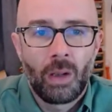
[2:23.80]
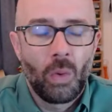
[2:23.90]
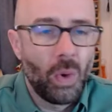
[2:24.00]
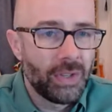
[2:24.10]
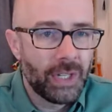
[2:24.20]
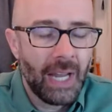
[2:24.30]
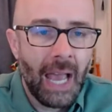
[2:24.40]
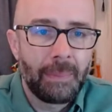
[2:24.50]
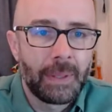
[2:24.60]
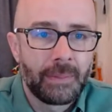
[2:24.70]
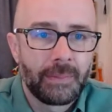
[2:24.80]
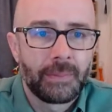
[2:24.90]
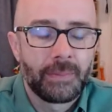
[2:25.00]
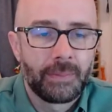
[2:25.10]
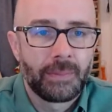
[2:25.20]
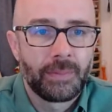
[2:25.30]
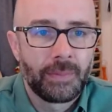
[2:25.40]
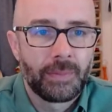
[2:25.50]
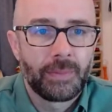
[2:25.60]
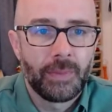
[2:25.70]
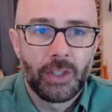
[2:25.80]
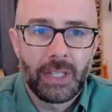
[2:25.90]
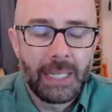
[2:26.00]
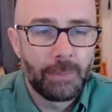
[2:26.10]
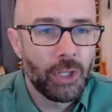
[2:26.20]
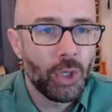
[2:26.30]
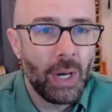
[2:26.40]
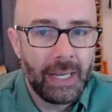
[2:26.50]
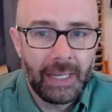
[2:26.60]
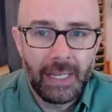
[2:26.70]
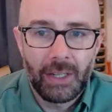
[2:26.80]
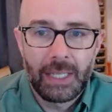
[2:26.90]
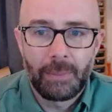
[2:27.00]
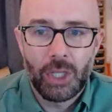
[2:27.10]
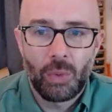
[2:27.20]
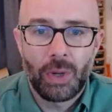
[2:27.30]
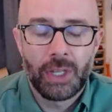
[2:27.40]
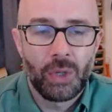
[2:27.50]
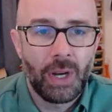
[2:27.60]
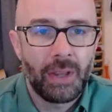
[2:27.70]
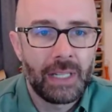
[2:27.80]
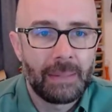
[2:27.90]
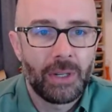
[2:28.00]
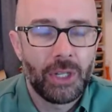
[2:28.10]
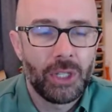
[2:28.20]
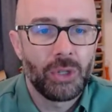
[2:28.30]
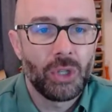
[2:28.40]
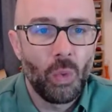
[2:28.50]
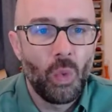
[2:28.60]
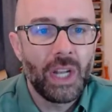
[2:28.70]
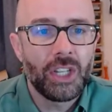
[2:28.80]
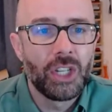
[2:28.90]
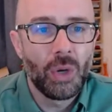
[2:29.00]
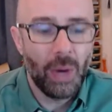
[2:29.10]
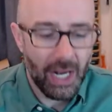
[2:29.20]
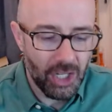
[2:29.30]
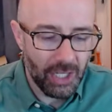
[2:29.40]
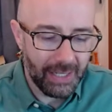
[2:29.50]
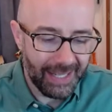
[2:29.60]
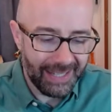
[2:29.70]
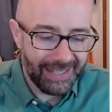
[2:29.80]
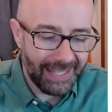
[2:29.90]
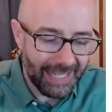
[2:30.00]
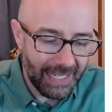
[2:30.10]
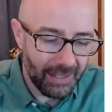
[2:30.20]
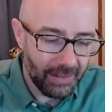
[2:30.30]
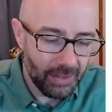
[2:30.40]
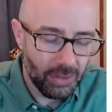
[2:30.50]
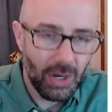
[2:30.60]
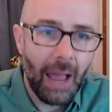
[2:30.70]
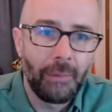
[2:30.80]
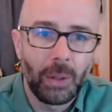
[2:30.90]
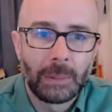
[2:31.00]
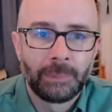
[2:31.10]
what's going to happen. There's a temperature gradient here. Temperature 1 is greater than temperature 2. So which direction does the heat travel?